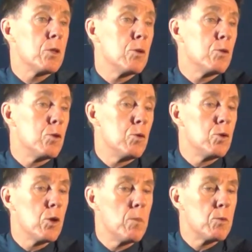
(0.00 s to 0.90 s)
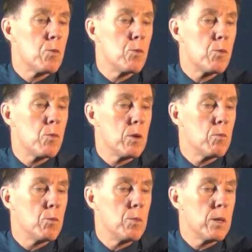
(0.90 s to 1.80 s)
so 2 times root 3
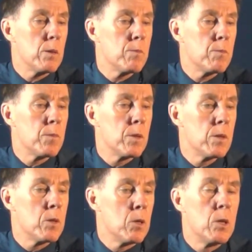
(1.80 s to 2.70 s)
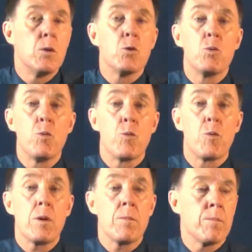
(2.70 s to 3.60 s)
will be 2 root
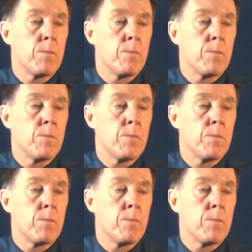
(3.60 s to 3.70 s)
3.